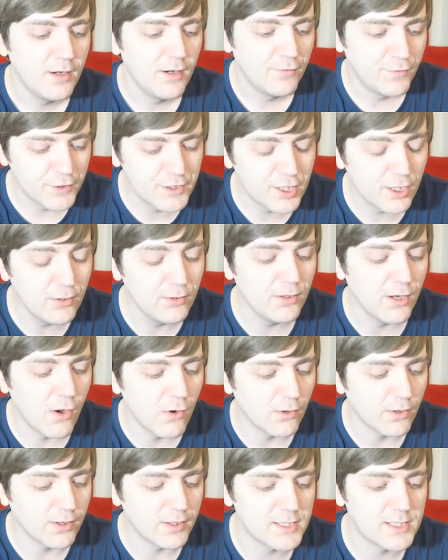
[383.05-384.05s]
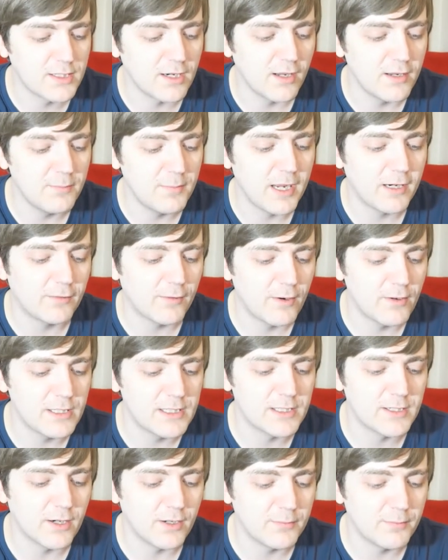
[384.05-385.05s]
For too long, Steinbeck wrote
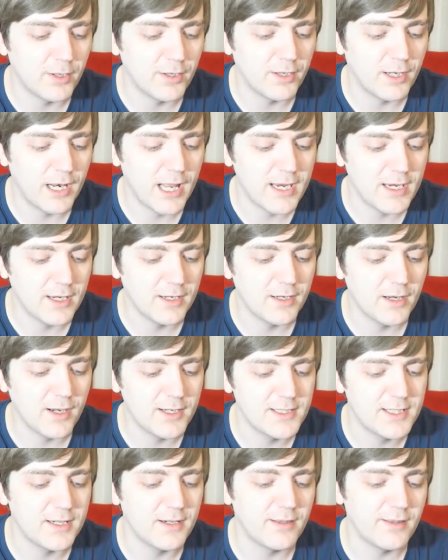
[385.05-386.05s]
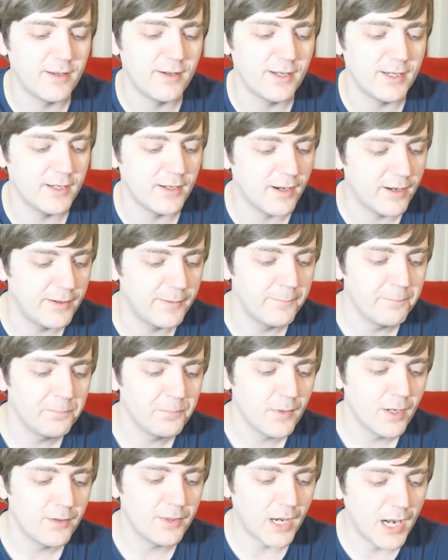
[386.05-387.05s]
his godmother late in 1939,
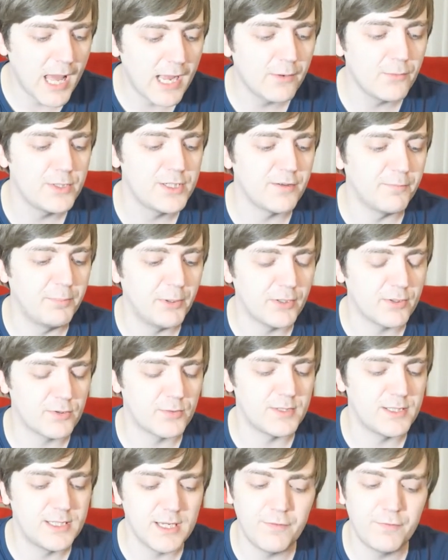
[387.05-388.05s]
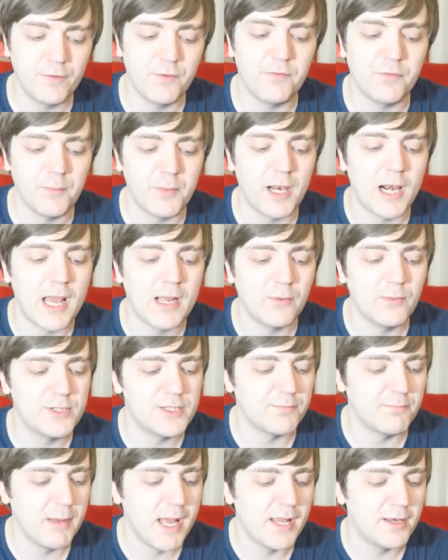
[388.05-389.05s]
the language of books was different from the
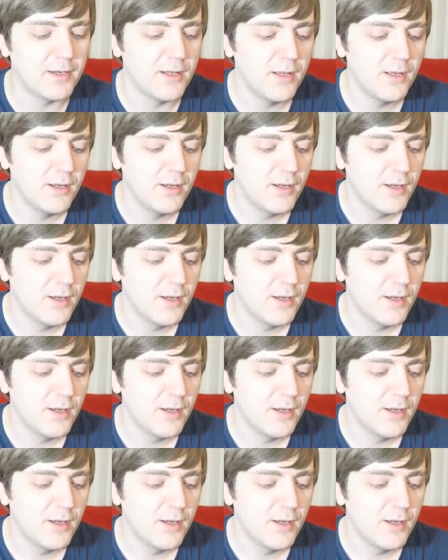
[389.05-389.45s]
language of men.